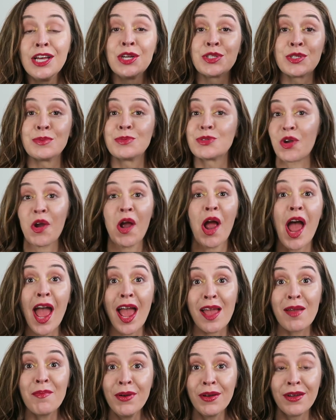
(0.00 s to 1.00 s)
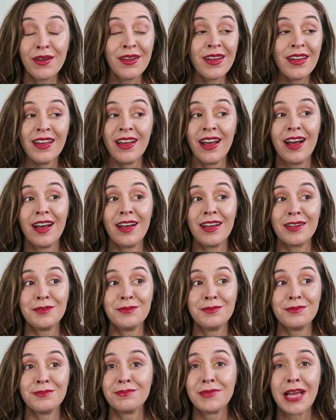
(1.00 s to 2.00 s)
subscribe
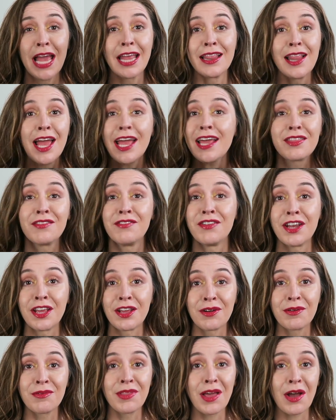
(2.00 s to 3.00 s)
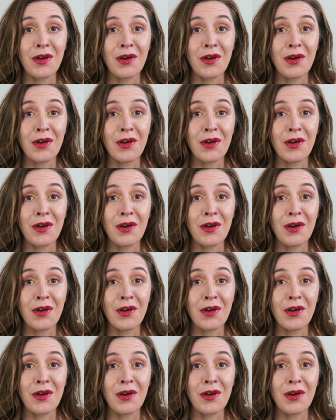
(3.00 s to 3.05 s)
um, and like the video.